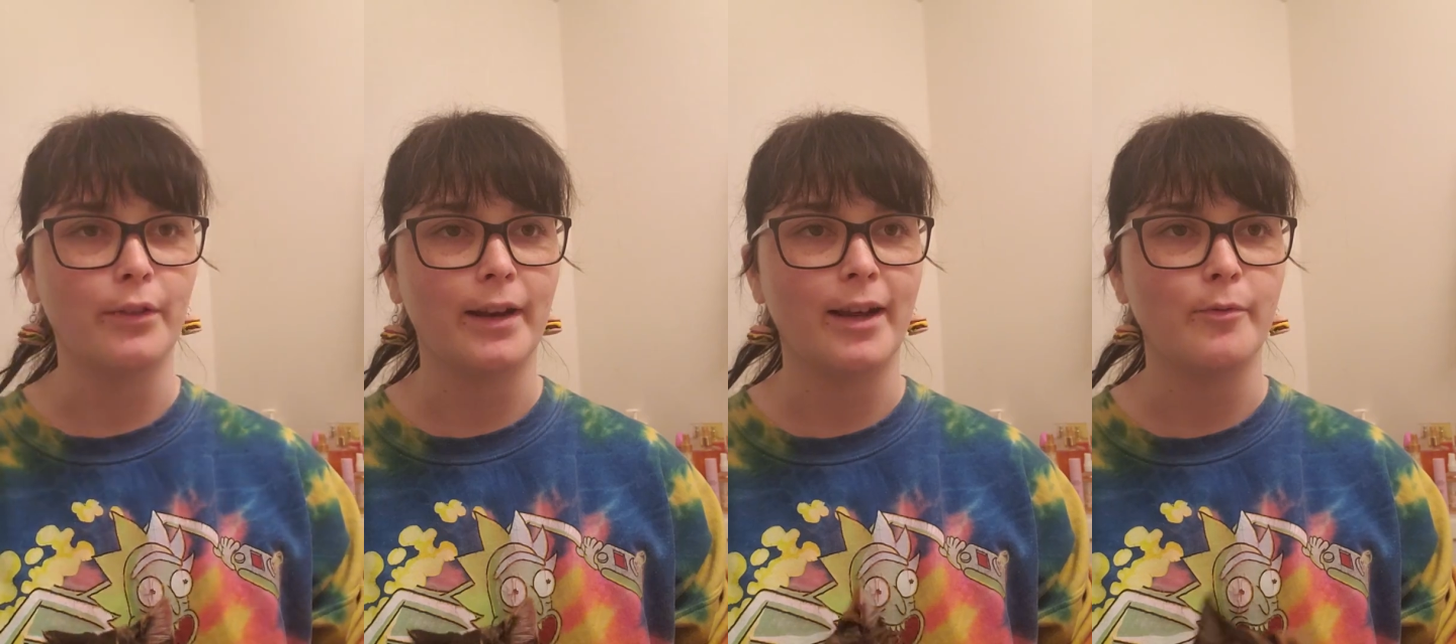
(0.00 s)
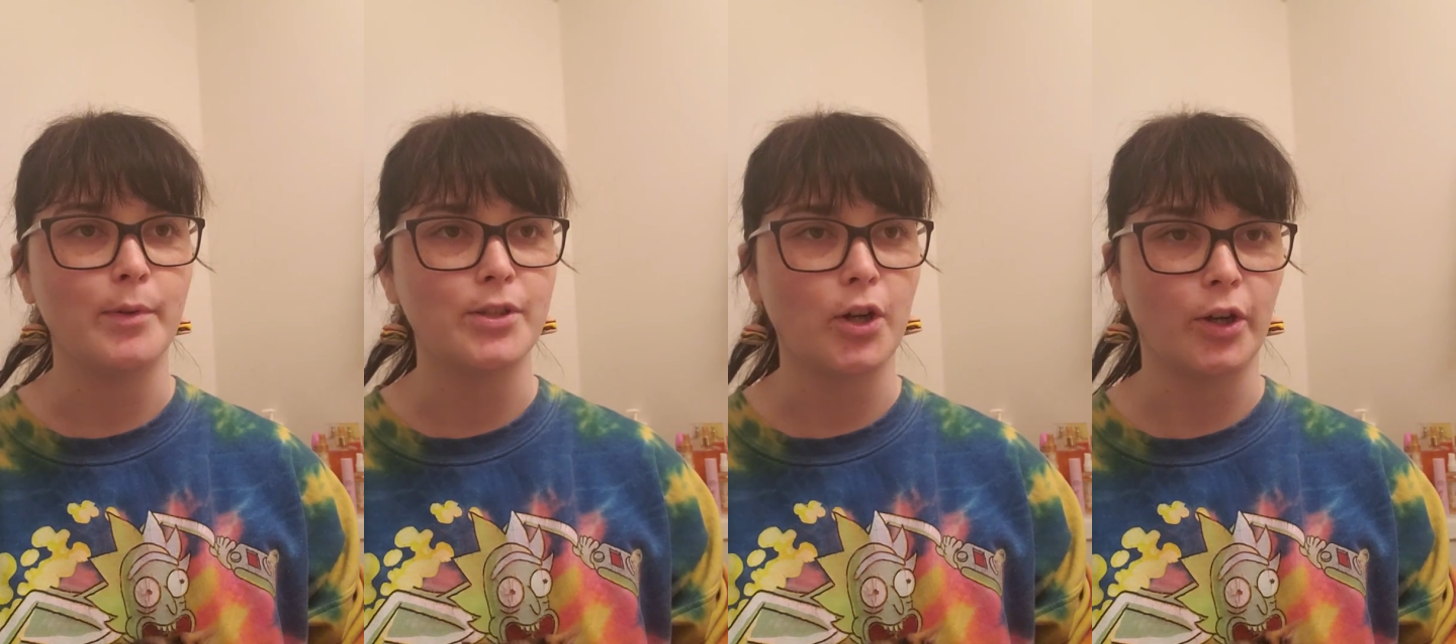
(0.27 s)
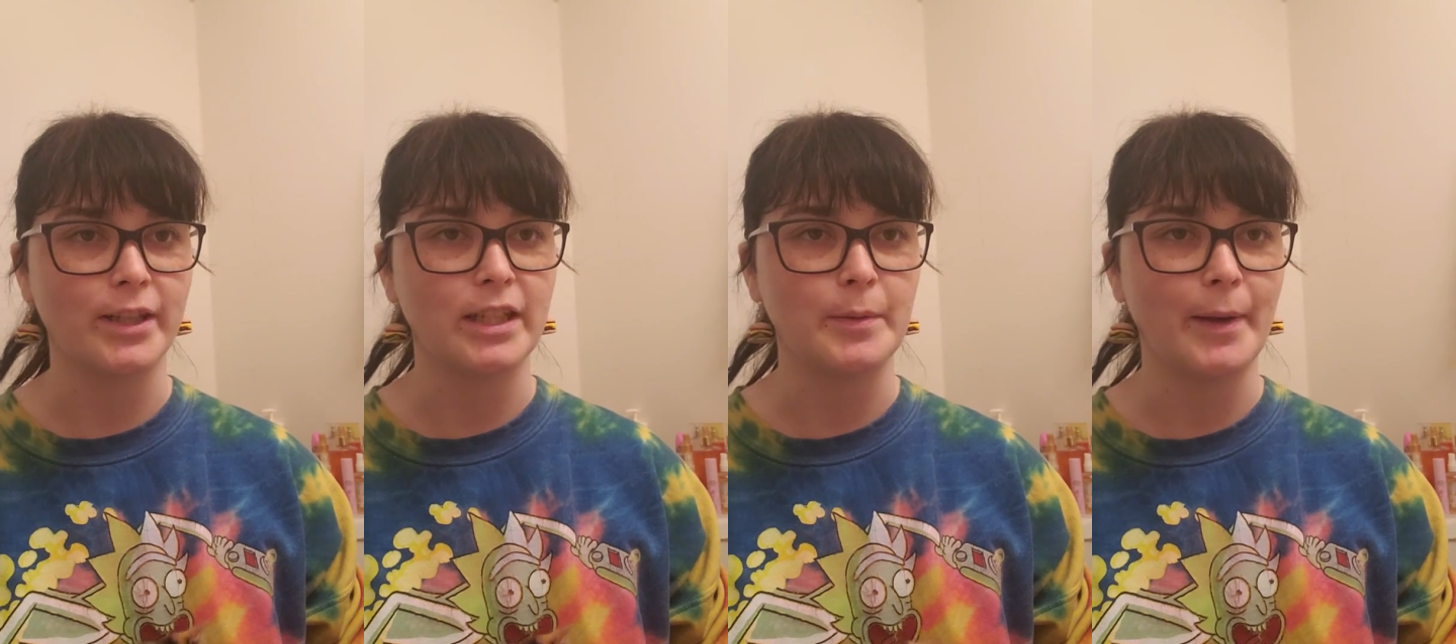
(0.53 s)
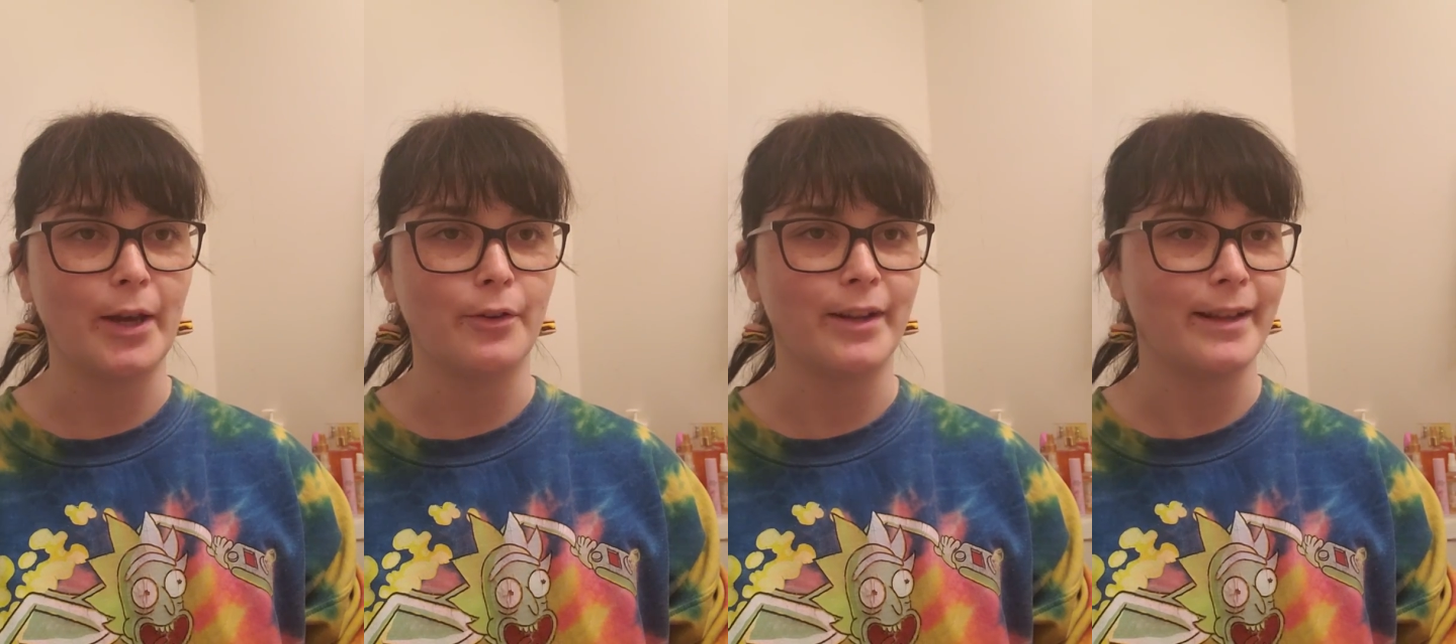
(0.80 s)
that I've been talking
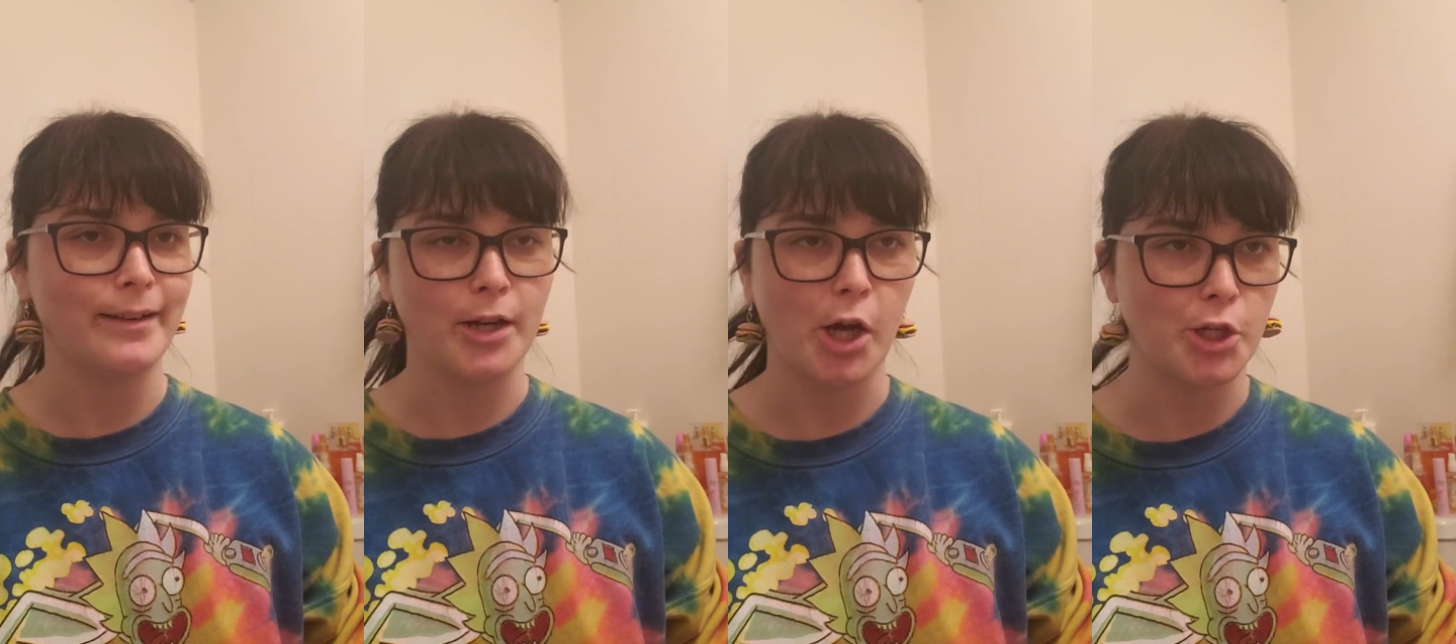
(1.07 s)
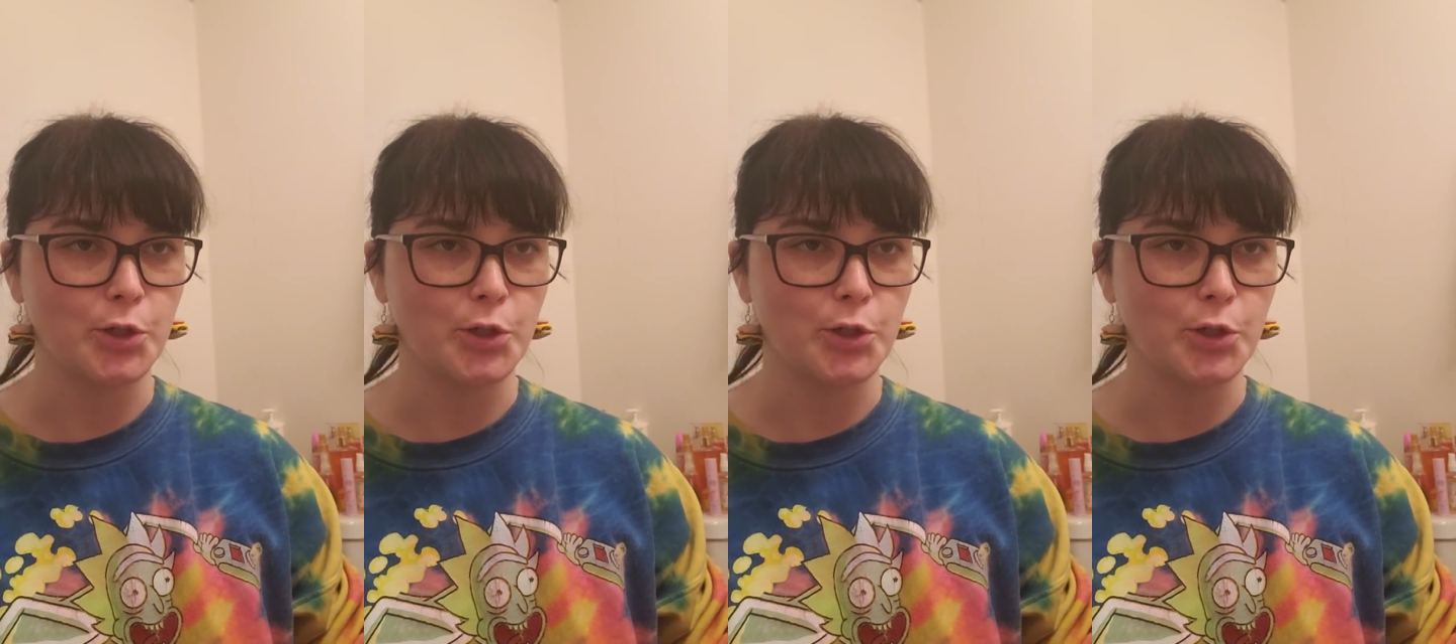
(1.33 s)
about and not